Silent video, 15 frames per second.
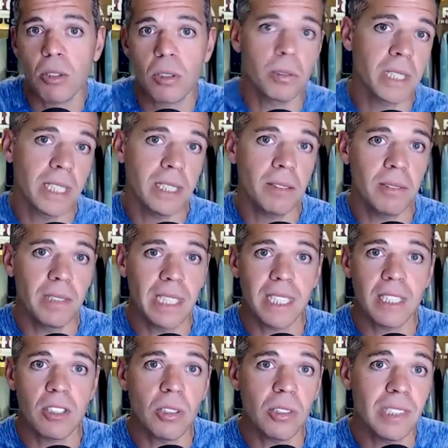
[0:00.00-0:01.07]
or what we
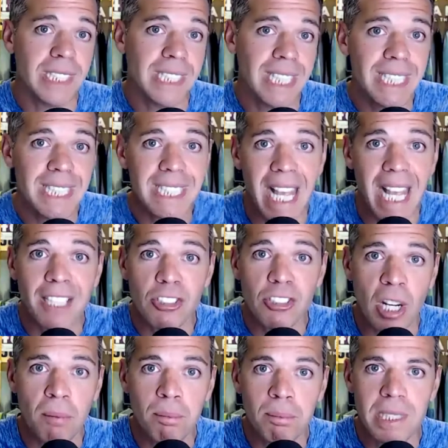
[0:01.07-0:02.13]
like to call zigzag
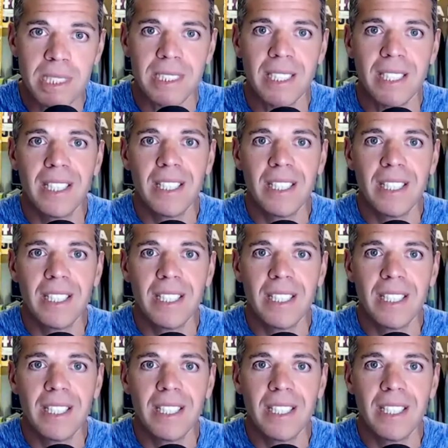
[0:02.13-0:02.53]
jumps.